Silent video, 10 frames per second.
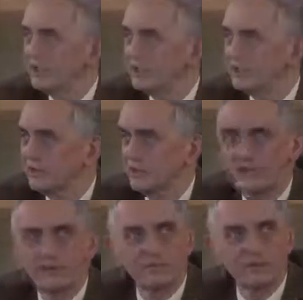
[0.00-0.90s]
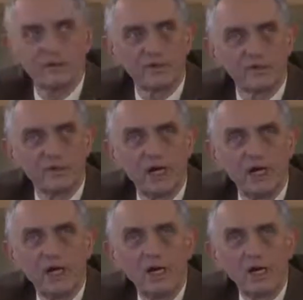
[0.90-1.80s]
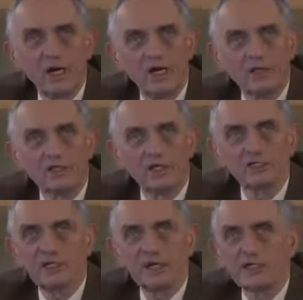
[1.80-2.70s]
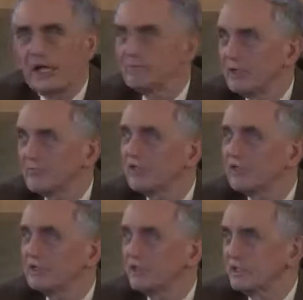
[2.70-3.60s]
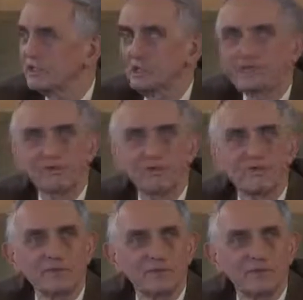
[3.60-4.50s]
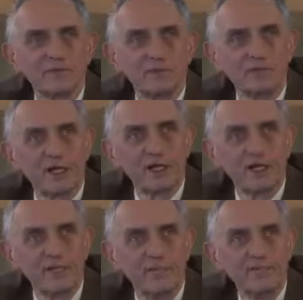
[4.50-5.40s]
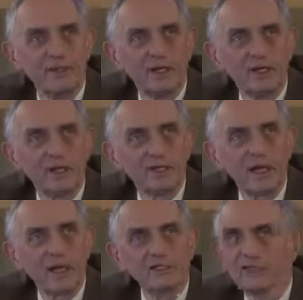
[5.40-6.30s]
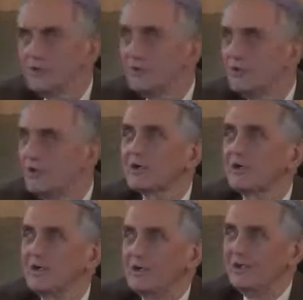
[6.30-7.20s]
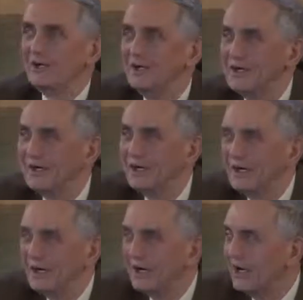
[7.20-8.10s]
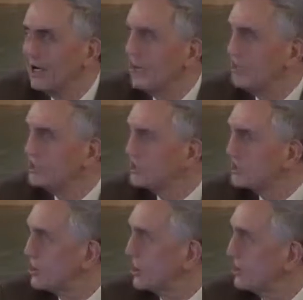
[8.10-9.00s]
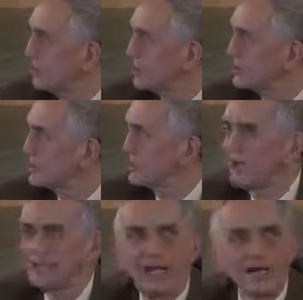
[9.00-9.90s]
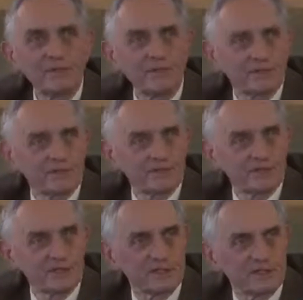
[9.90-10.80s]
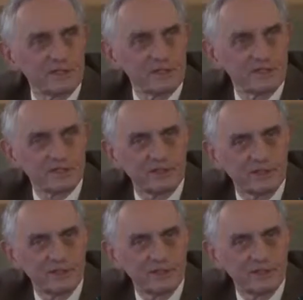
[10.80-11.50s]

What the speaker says: the Treaty of Rome as a dynamic process. I agree with Jean Monnet. And Angela Merkel is talking about the dynamics of integration.